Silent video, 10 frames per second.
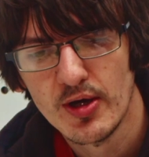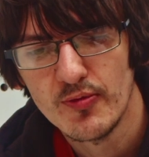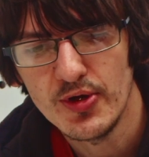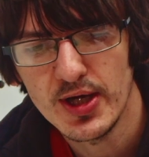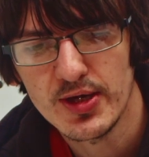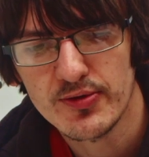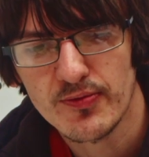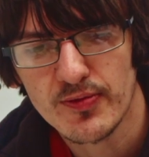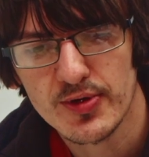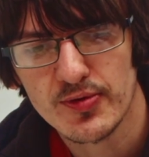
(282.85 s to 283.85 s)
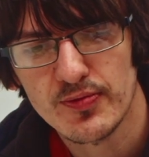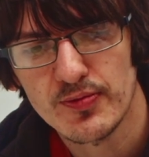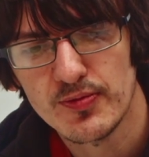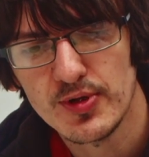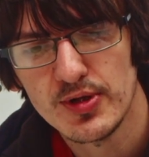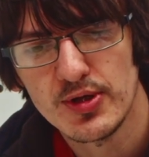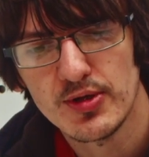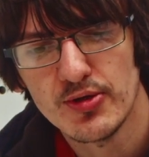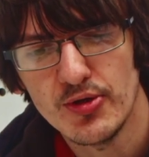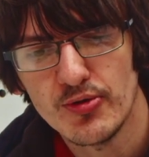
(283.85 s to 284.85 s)
the sand in front of the
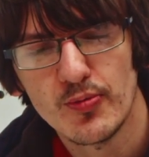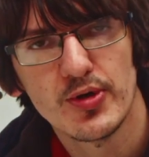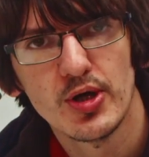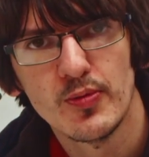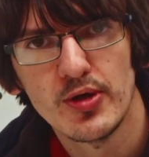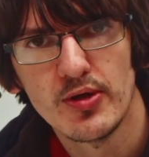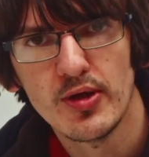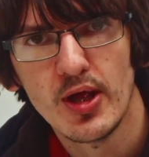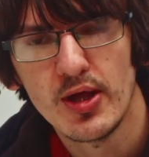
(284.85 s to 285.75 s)
sort of berm here